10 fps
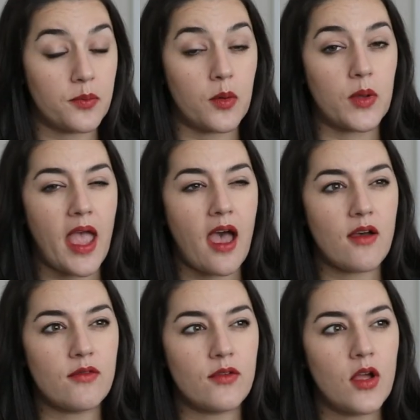but we
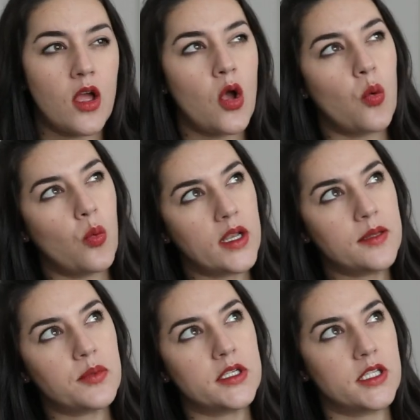have one
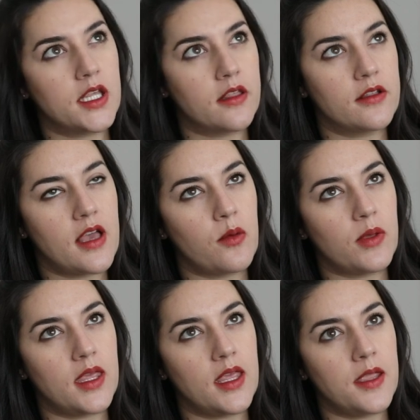in particular that
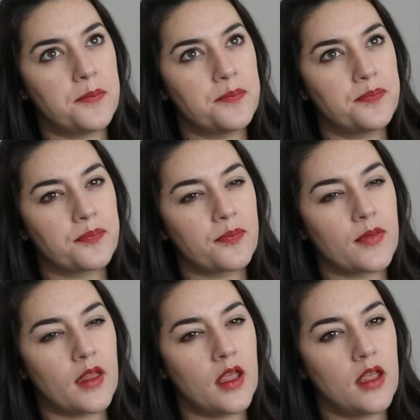we,
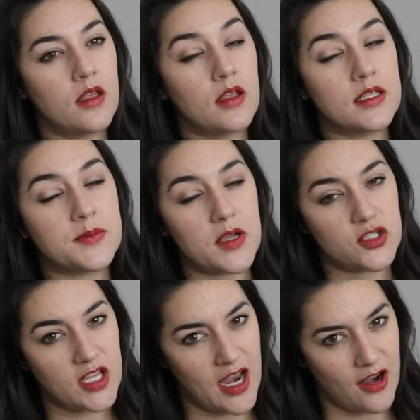
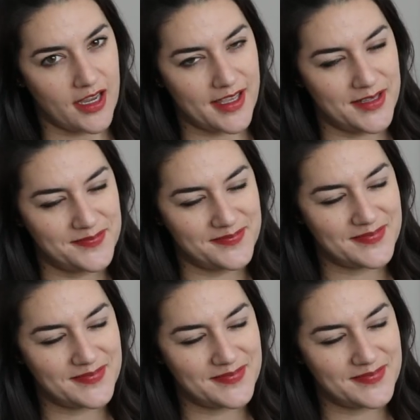especially Eric,